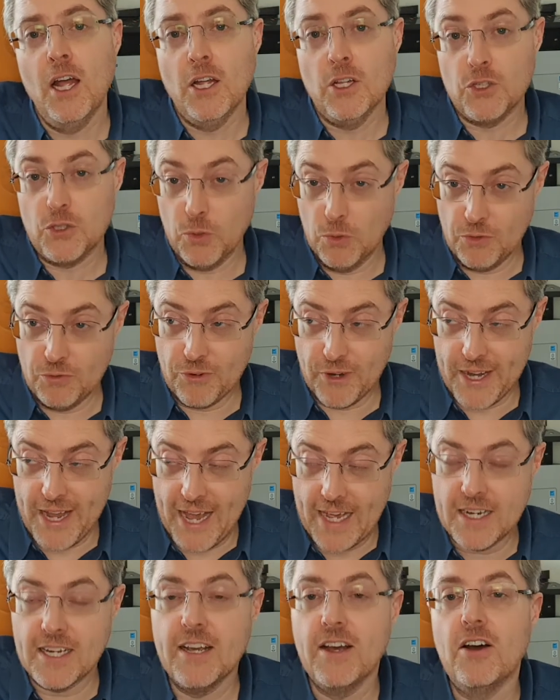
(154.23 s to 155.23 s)
Don't
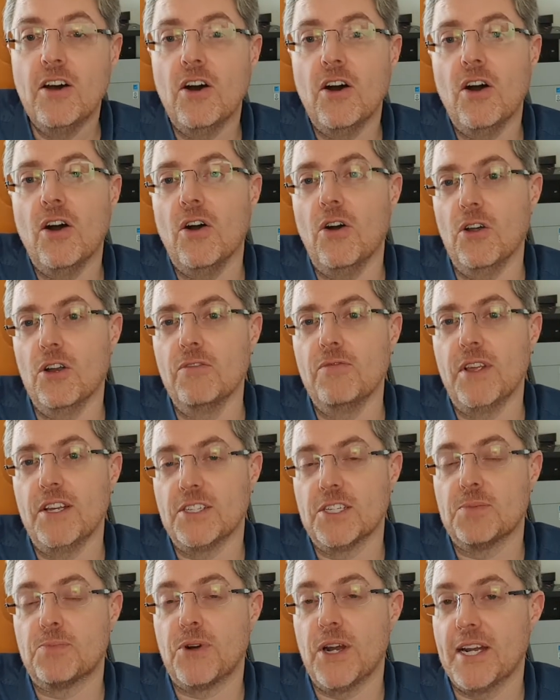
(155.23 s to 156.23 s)
forget, all of this
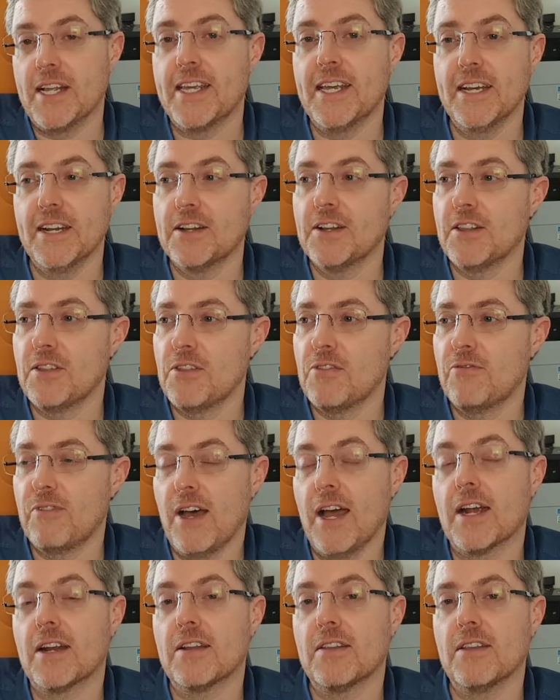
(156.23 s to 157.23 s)
is predicated on the
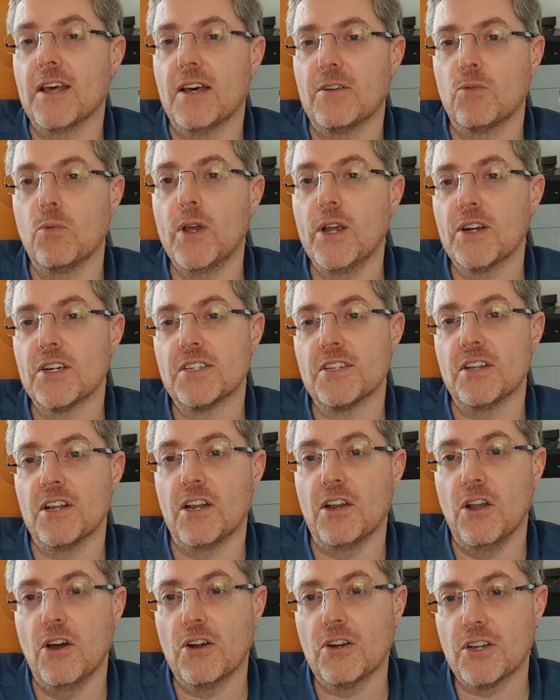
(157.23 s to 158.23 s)
fact that we are still in
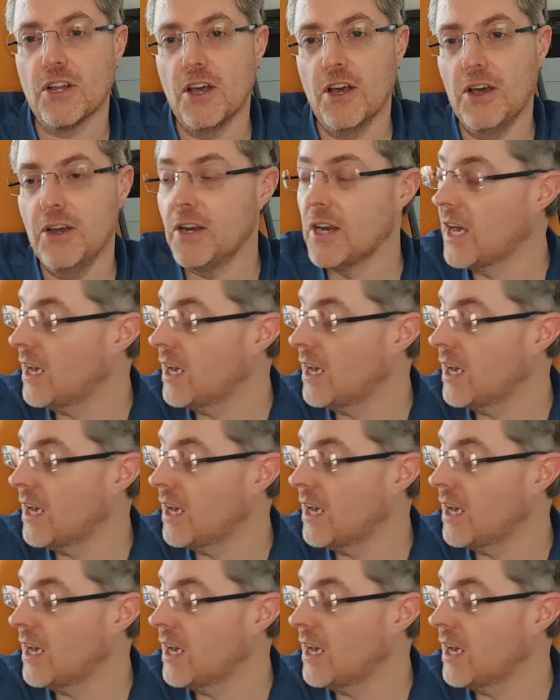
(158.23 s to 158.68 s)
lockdown.